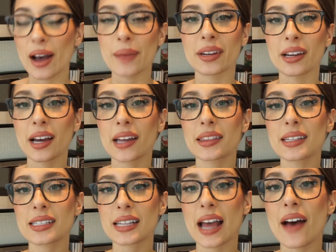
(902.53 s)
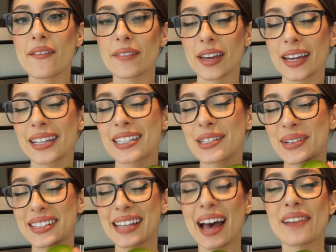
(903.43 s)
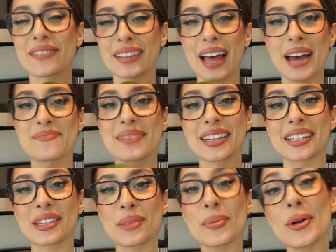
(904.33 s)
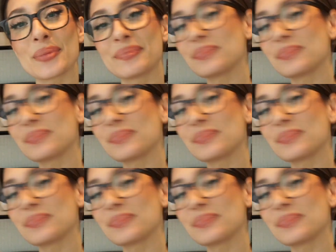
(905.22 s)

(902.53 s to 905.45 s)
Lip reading: gonna cut this in half and squeeze half lime into the bowl.